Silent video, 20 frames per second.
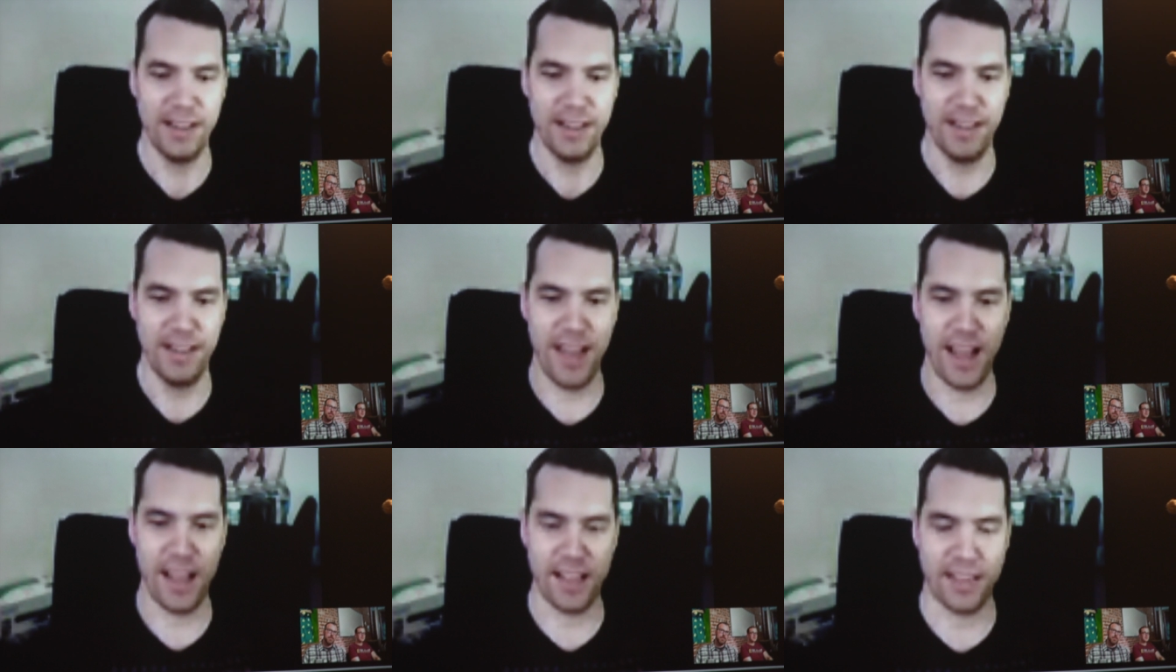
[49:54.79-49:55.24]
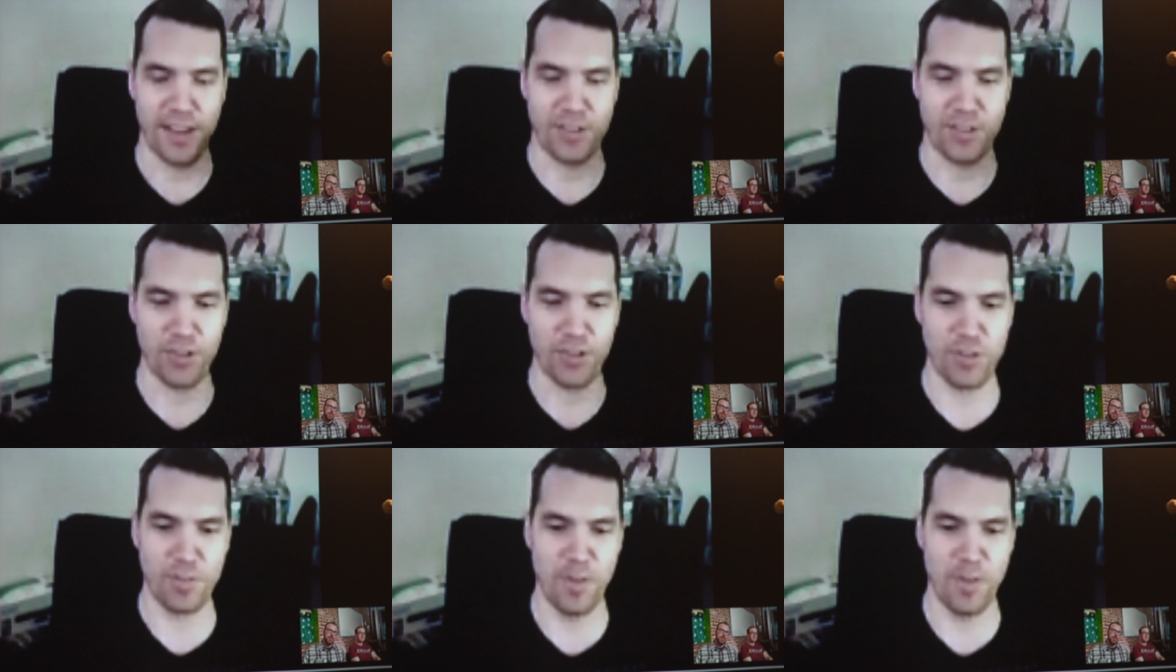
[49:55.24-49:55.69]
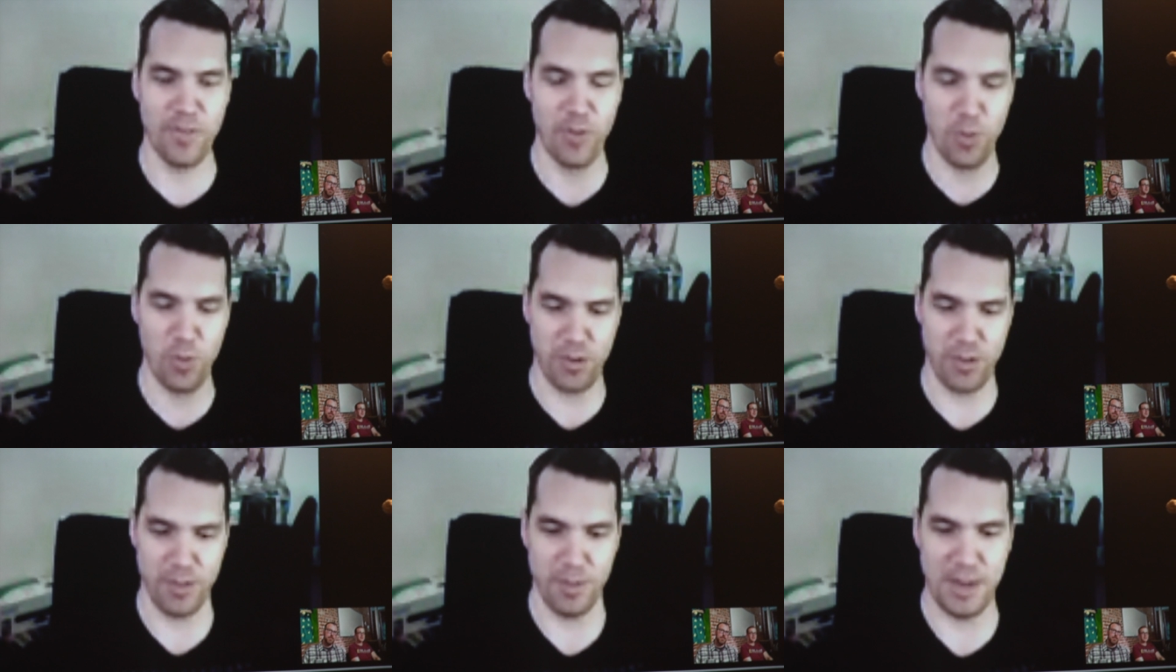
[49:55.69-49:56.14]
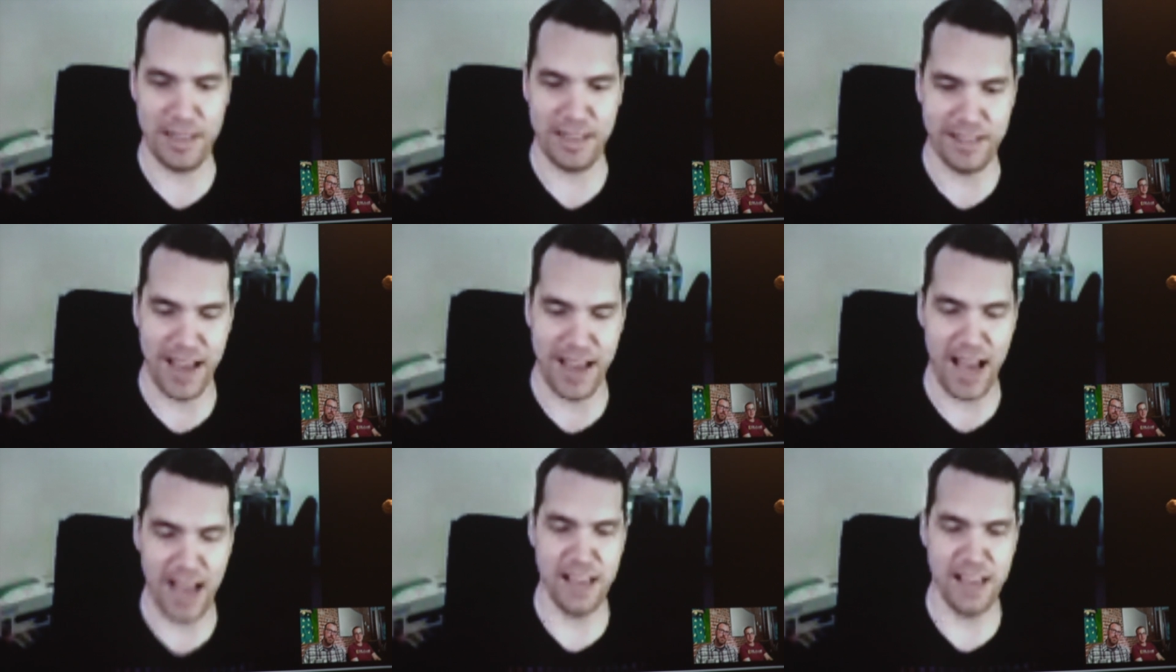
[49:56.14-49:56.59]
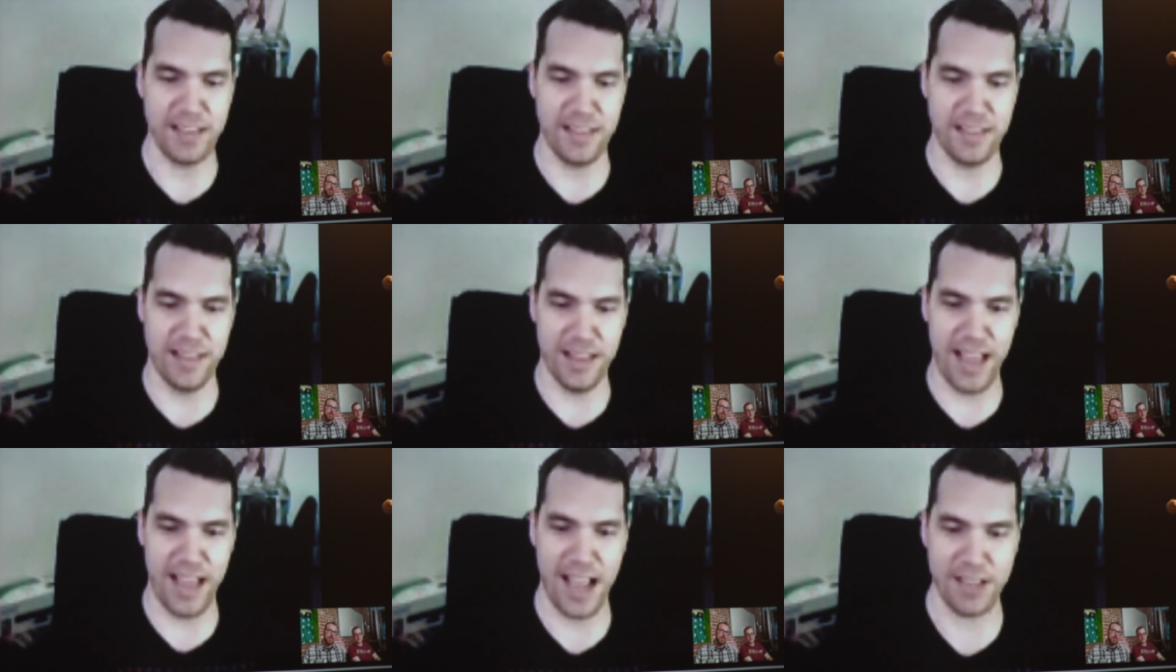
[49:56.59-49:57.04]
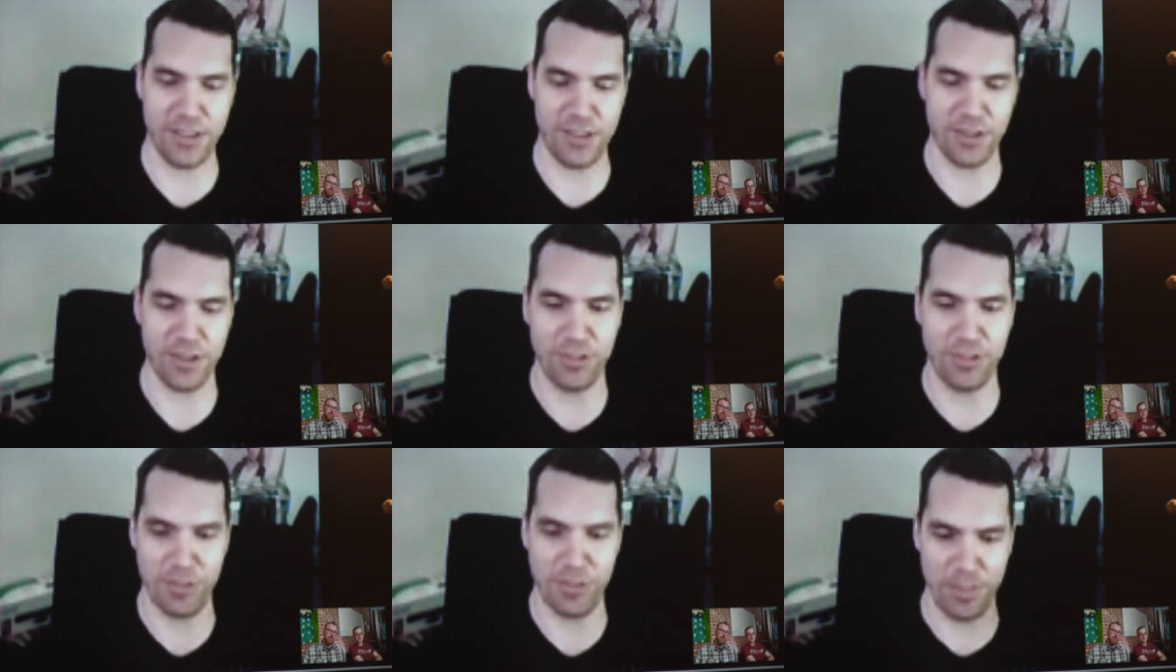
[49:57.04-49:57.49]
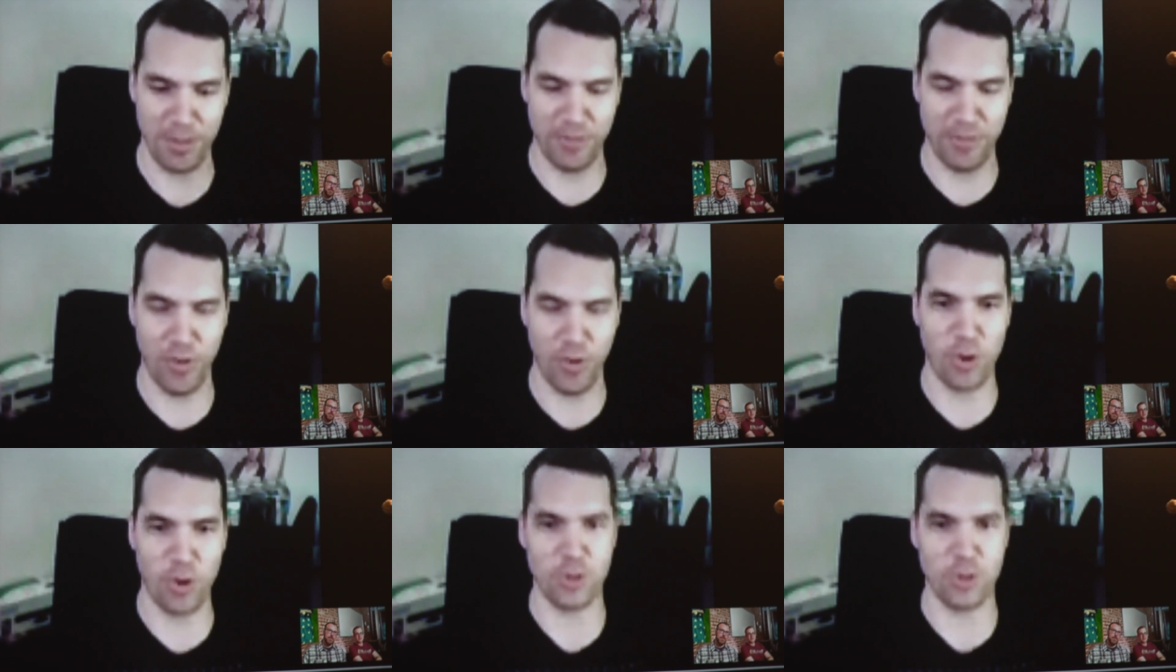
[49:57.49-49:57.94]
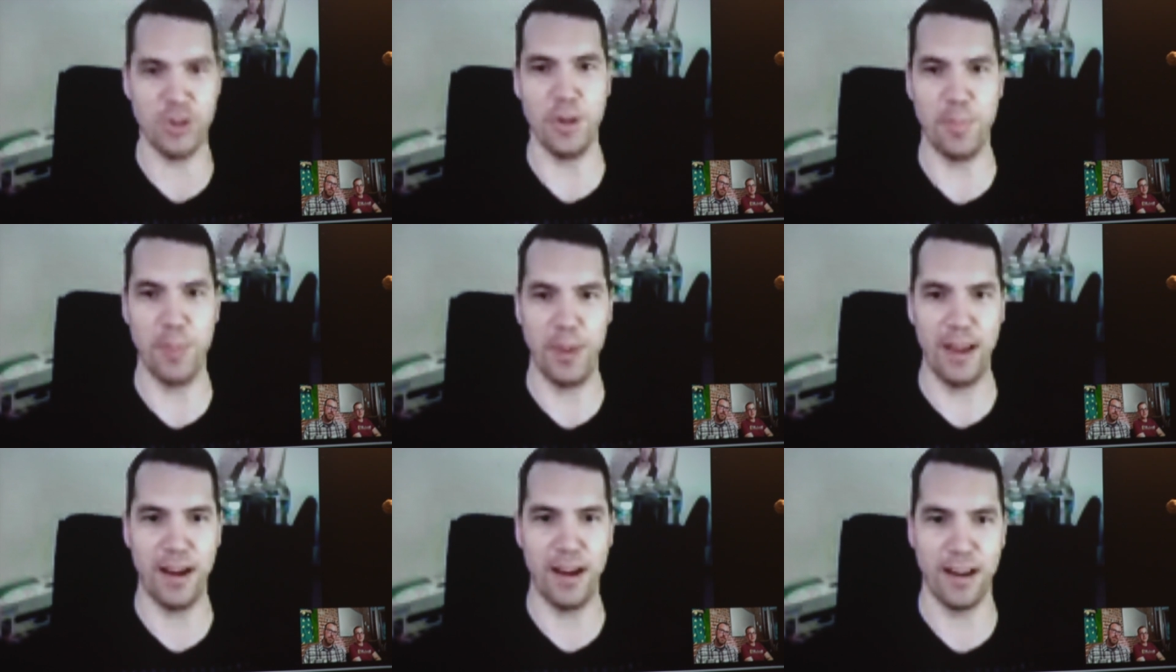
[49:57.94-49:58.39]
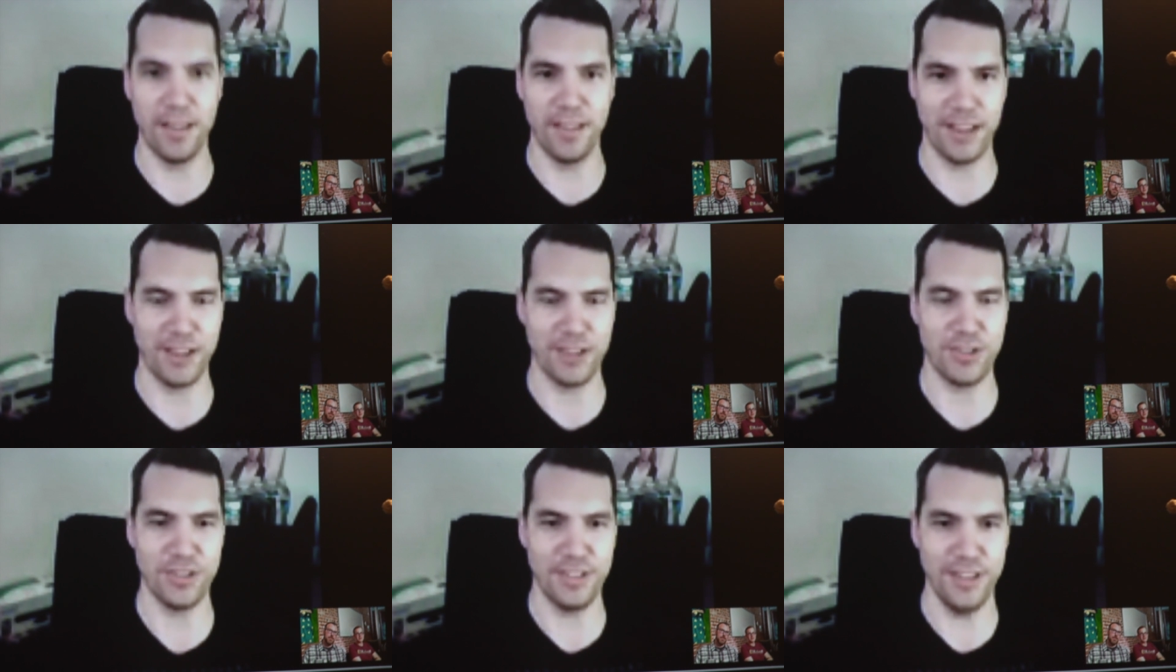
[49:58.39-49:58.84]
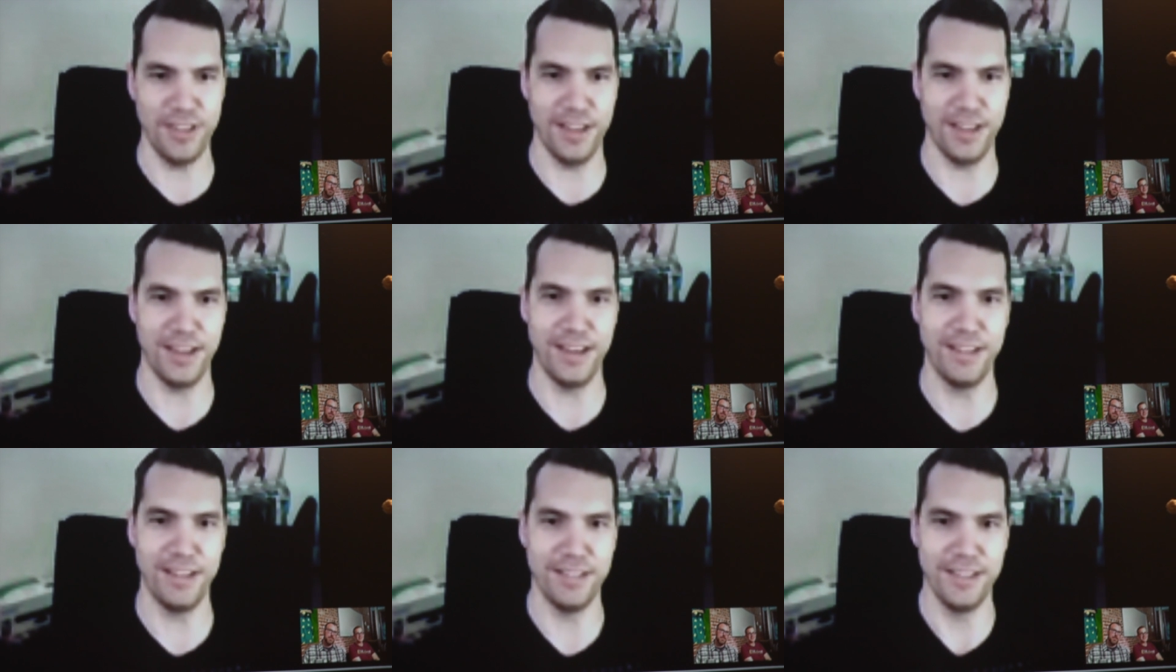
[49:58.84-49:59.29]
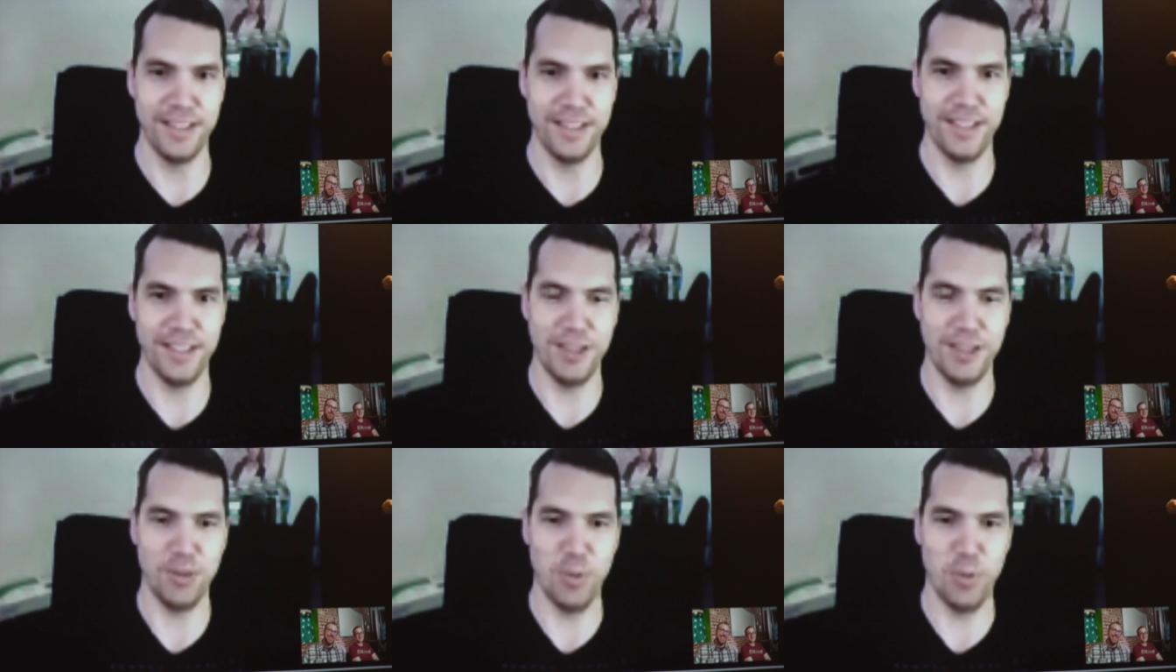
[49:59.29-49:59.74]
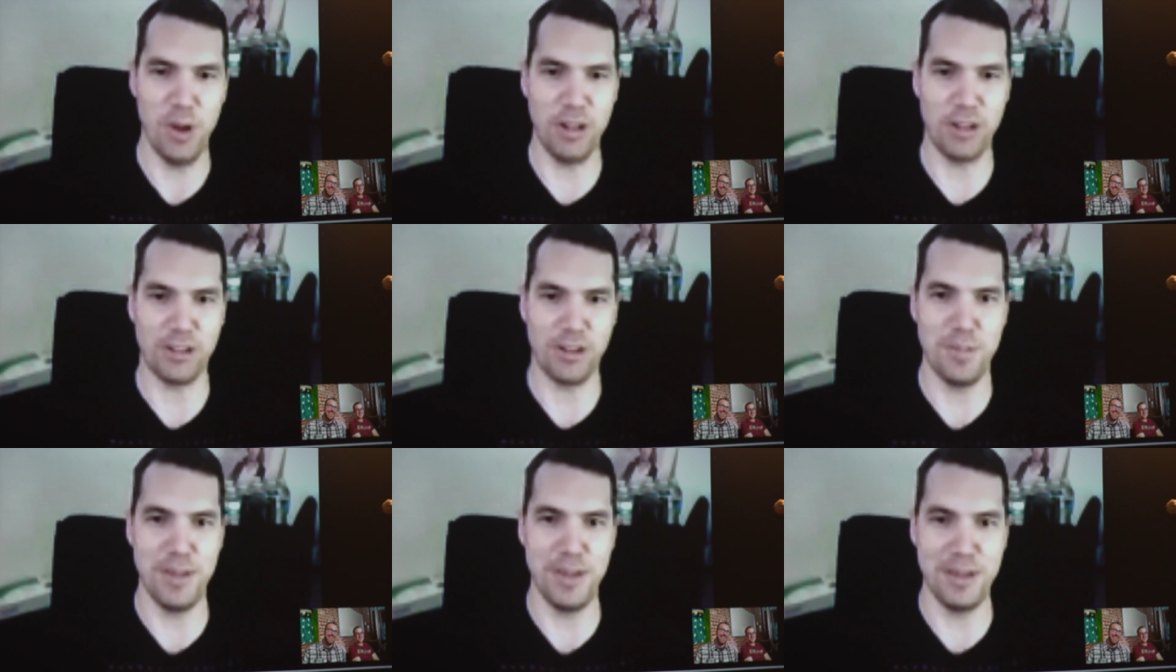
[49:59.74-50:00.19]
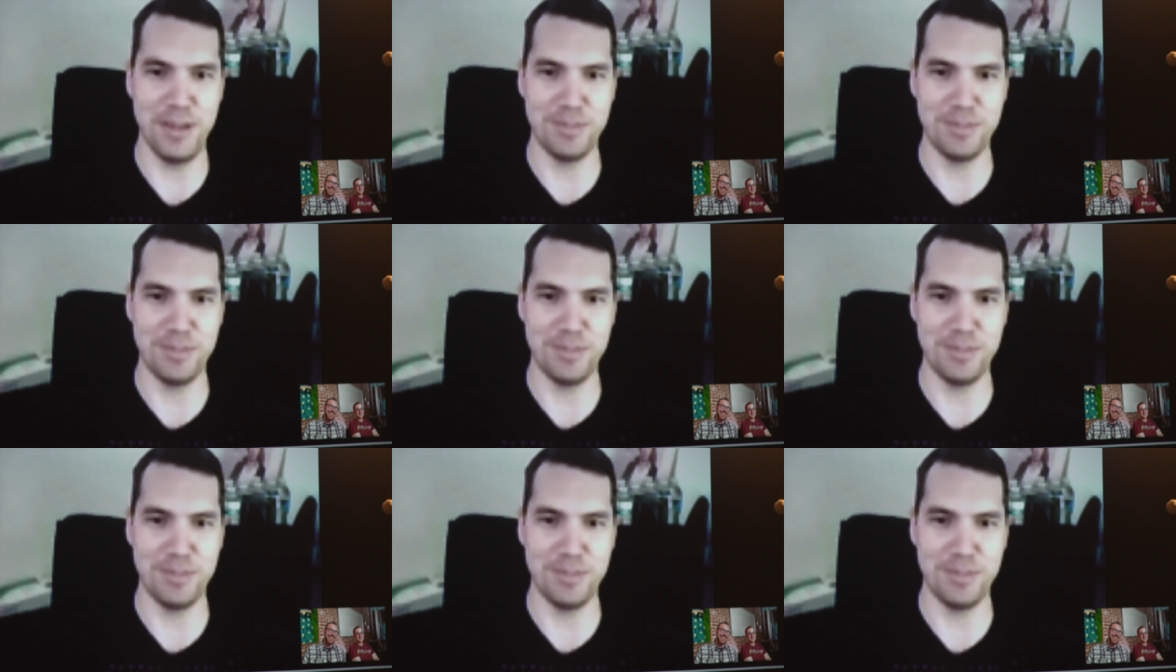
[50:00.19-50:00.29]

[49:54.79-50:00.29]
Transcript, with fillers: the ancestors before, when somebody dies, the ancestors before should appear, and they should, you know, welcome